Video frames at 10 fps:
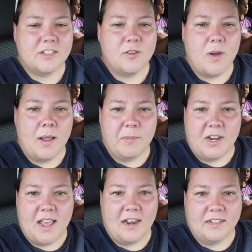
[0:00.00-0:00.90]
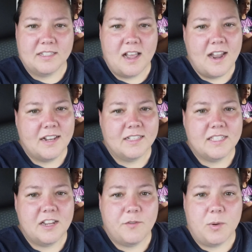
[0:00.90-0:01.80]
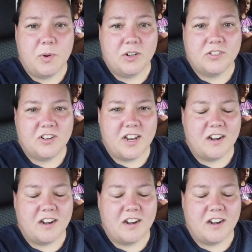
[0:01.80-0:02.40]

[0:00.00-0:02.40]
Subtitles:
So I'm gonna head inside and see if our birds are